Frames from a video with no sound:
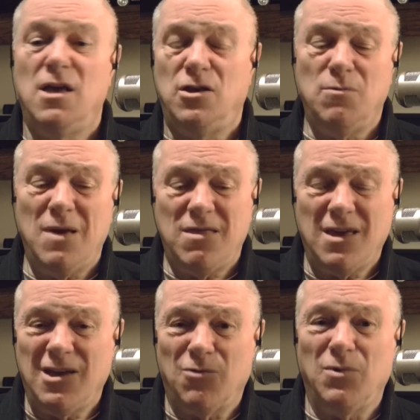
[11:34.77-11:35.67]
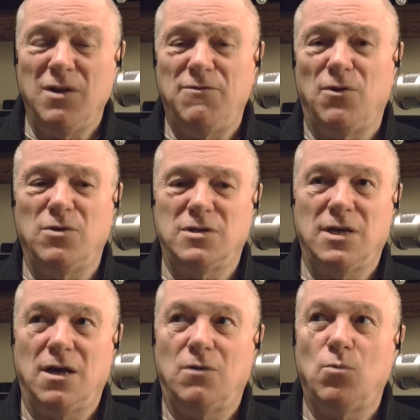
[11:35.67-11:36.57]
You may think you're really
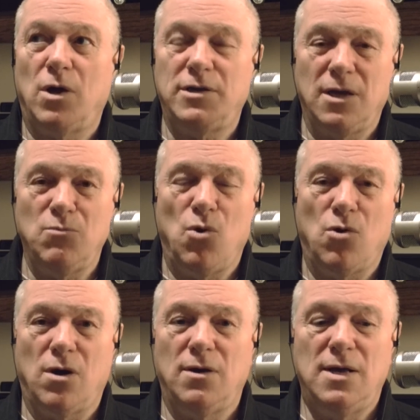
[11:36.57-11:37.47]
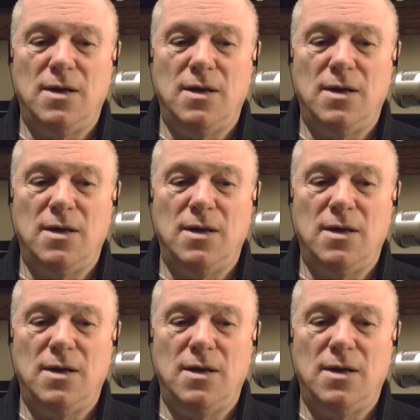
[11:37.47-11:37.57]
focusing on wanting more,